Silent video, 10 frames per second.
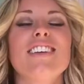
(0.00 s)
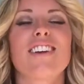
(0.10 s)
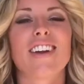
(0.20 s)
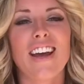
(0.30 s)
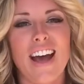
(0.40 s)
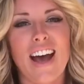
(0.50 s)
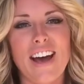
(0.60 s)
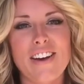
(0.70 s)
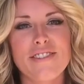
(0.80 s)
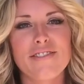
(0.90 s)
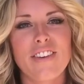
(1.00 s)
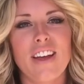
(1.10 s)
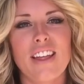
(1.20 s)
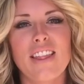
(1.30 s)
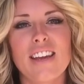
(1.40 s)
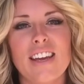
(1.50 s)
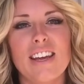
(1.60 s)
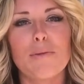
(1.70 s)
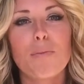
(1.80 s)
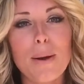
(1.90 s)
you're going to have
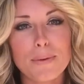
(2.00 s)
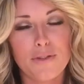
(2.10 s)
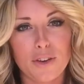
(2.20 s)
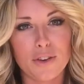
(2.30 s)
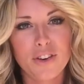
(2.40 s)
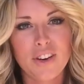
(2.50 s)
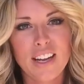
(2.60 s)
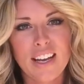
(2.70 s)
the prepped food